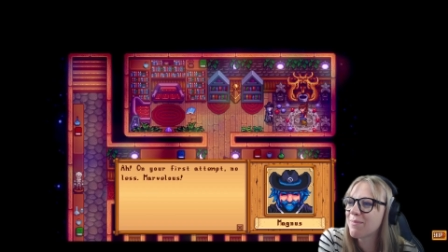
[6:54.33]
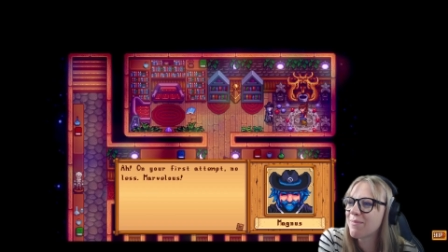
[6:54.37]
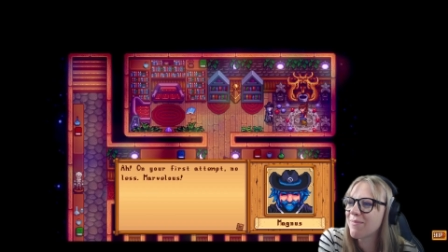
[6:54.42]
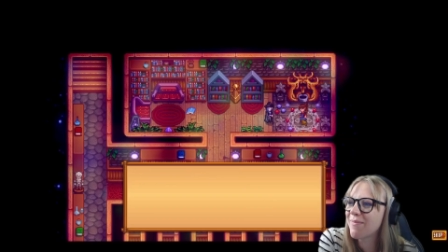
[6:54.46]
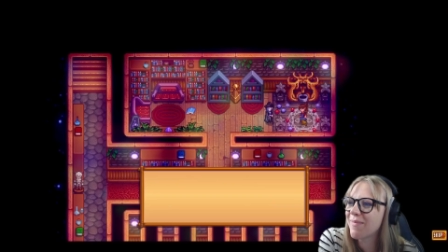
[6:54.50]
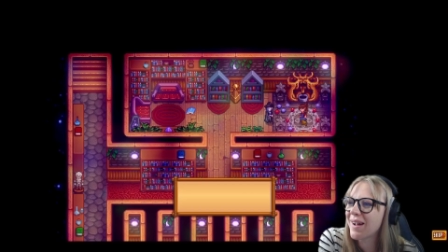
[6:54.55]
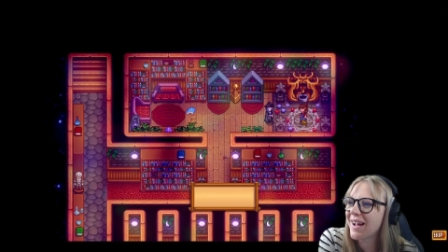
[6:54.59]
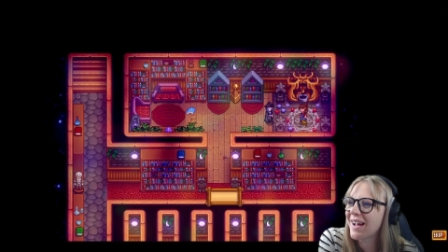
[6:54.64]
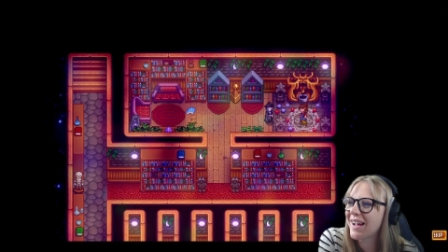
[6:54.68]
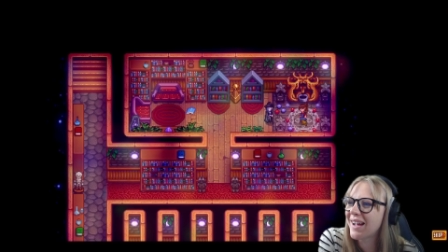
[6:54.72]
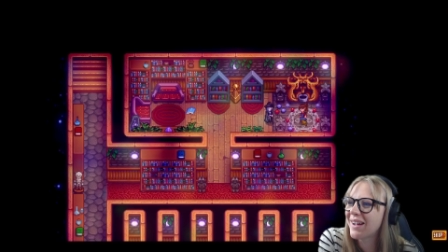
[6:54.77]

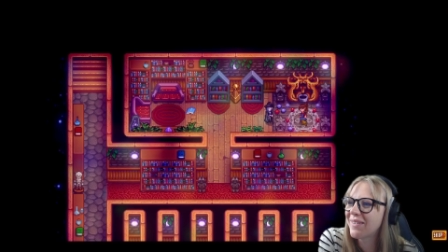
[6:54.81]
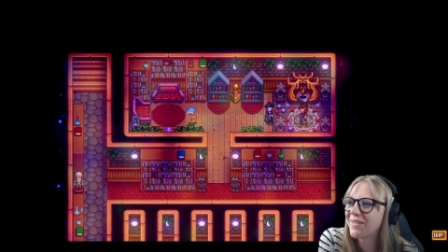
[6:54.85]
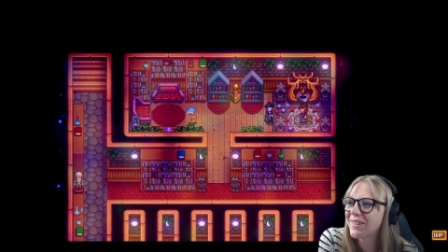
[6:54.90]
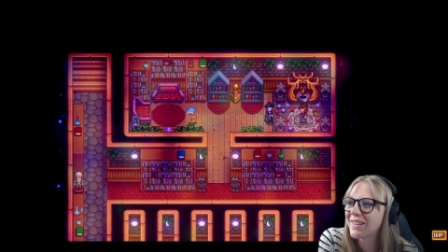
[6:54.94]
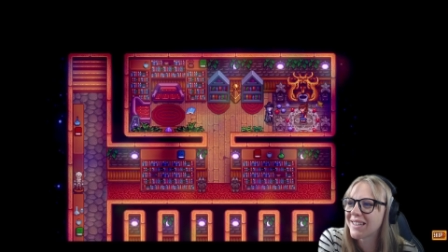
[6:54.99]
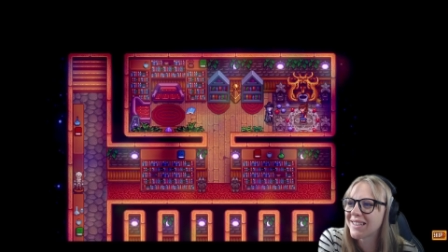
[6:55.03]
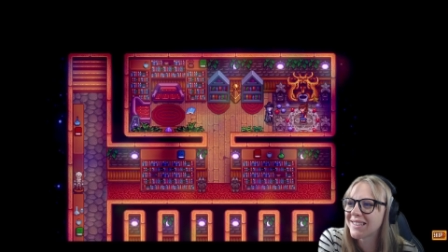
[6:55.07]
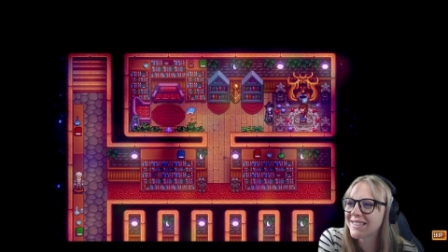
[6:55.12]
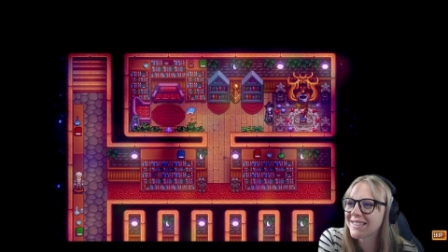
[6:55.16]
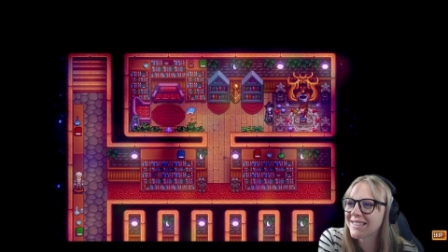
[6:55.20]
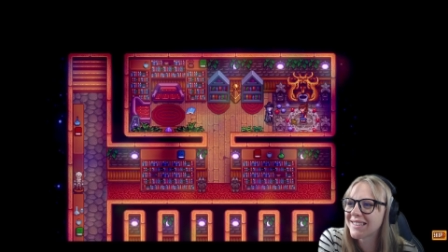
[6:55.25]

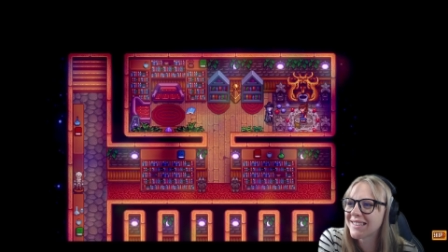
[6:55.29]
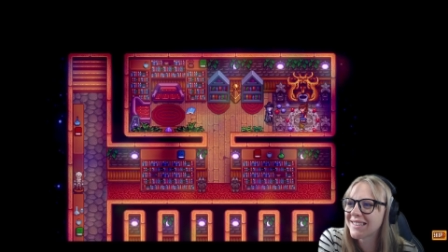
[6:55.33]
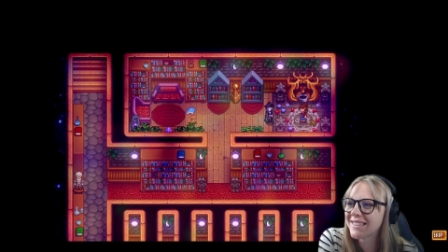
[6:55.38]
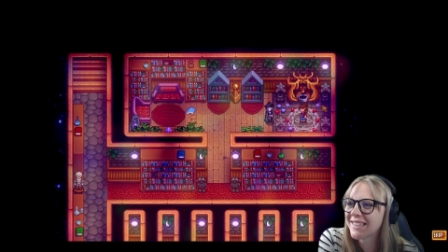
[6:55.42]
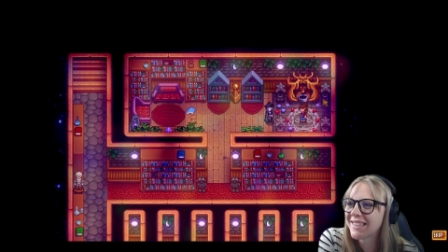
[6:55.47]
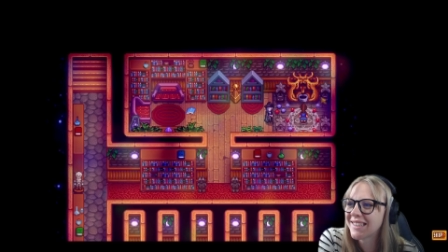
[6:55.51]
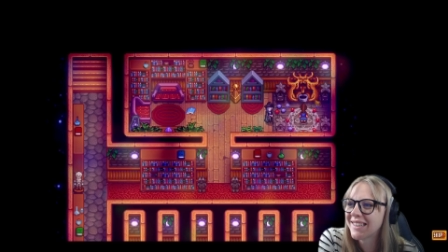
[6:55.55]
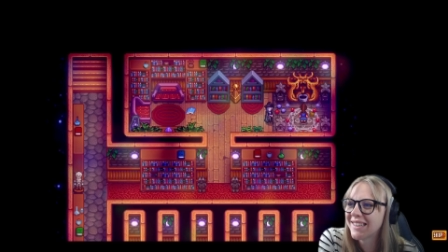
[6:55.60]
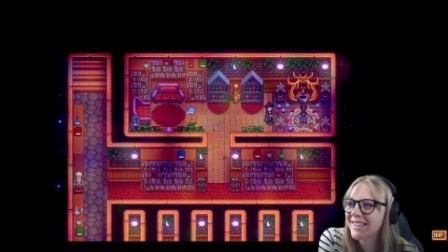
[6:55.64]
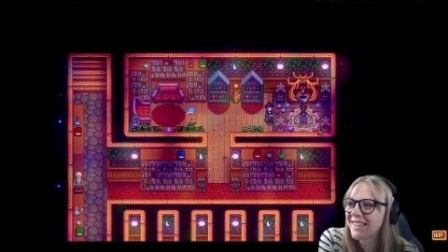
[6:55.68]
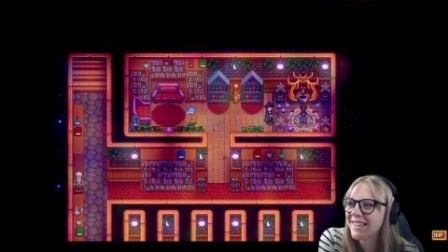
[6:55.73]

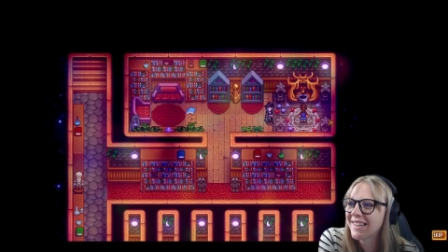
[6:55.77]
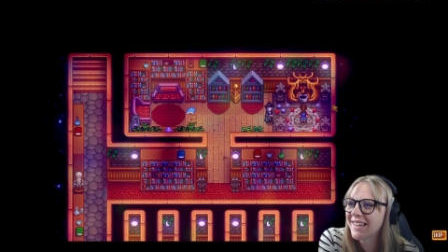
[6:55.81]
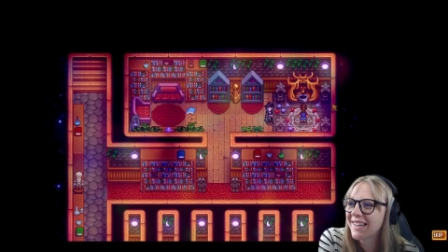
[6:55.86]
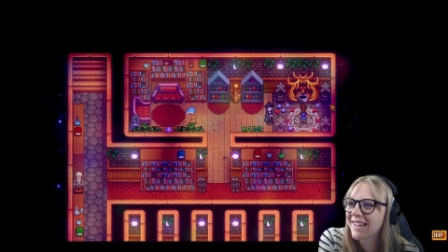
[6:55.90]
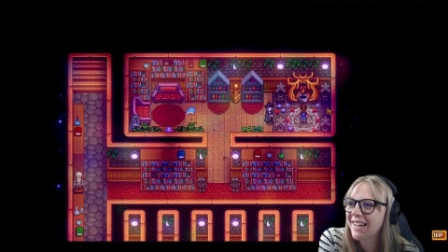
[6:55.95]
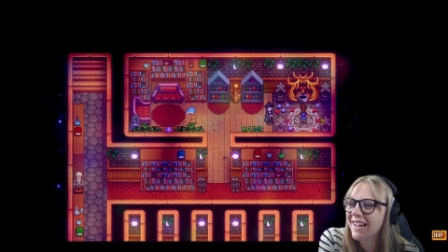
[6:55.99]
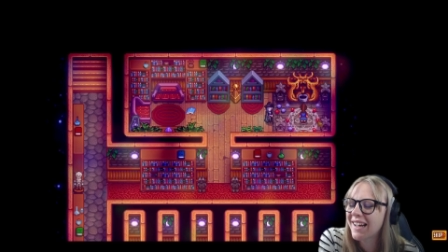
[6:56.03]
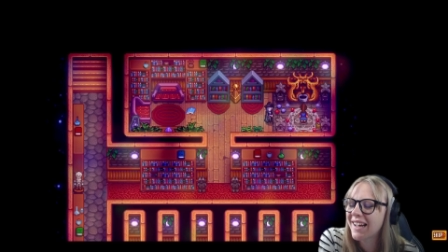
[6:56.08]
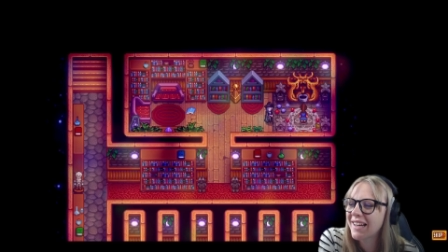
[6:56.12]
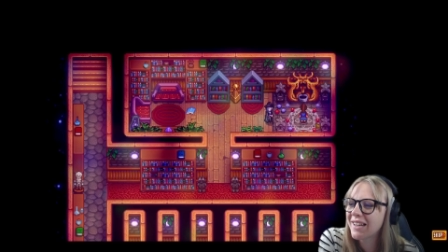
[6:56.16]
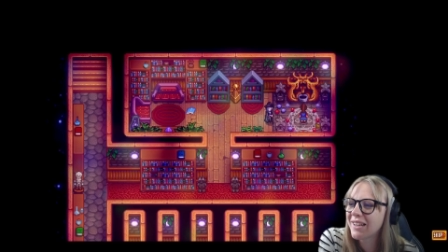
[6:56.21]
Marvelous.
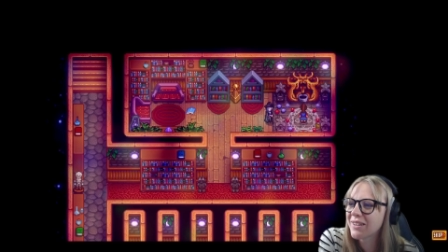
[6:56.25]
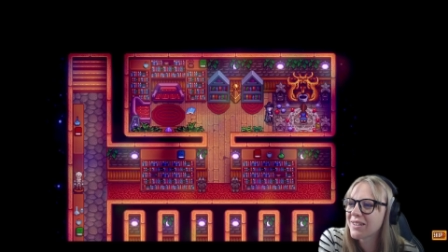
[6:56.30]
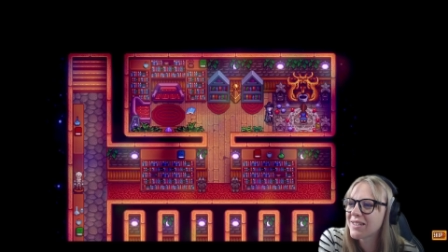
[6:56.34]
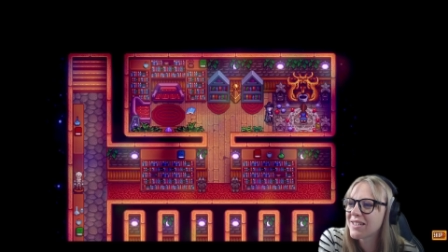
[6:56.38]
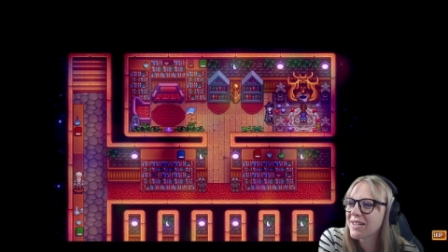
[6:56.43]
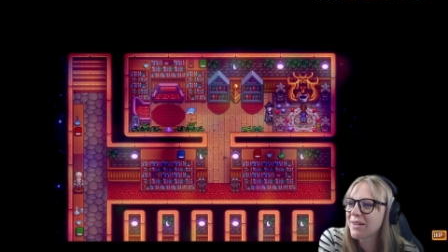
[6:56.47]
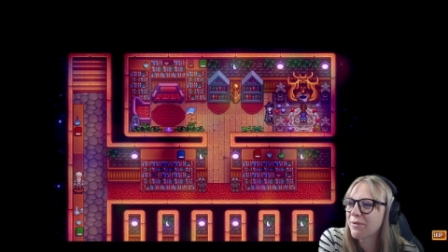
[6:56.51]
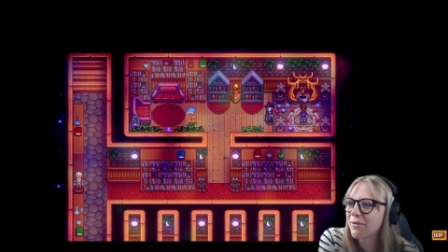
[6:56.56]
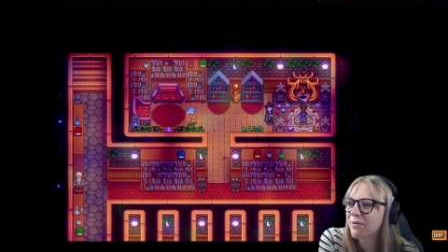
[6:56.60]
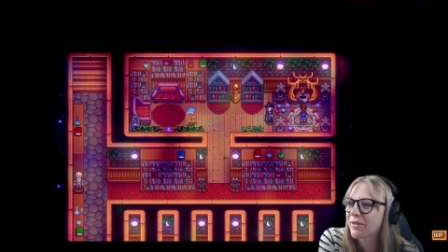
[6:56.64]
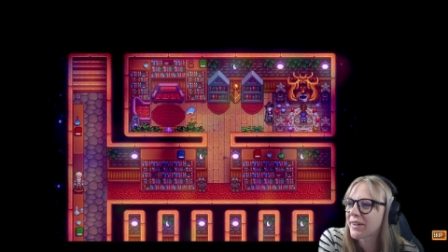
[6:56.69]
I
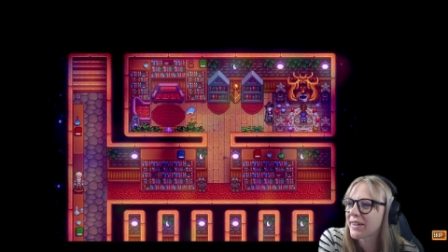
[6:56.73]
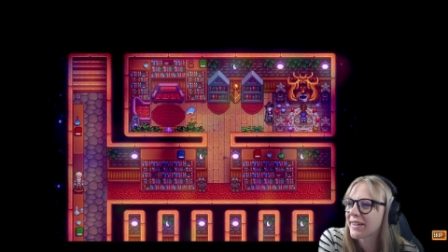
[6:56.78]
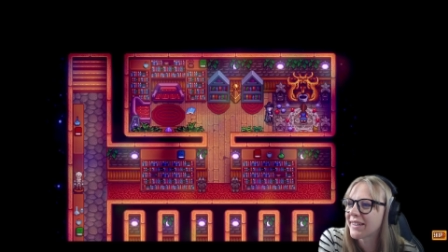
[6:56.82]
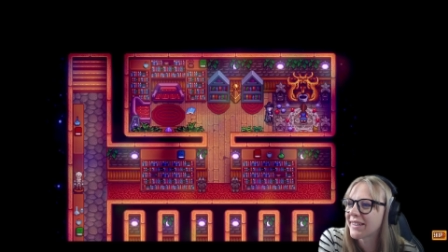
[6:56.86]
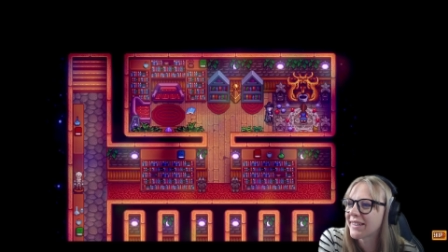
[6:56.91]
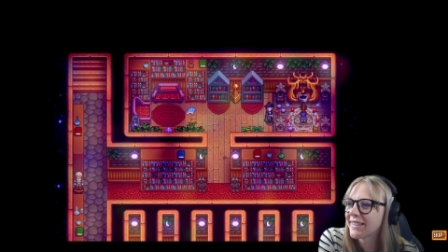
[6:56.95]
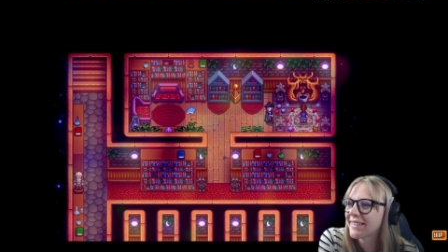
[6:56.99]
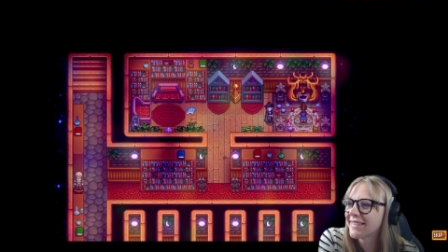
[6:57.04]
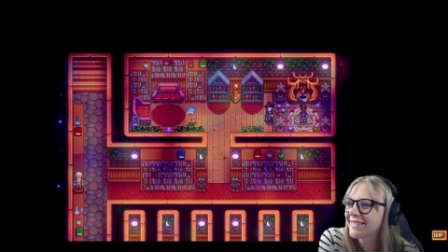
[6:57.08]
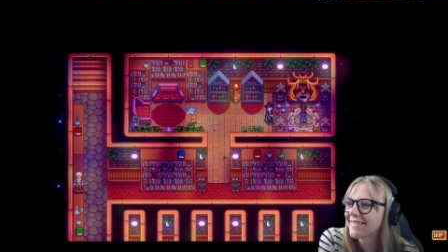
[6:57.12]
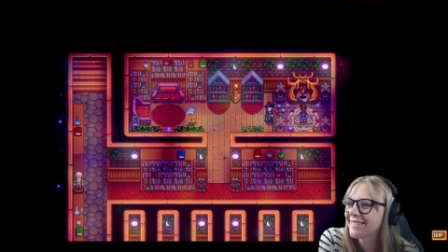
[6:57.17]
look
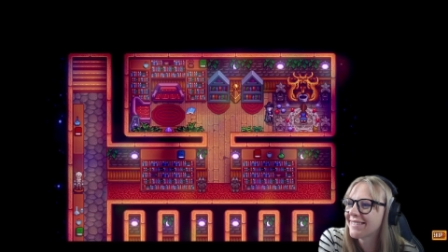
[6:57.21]
different.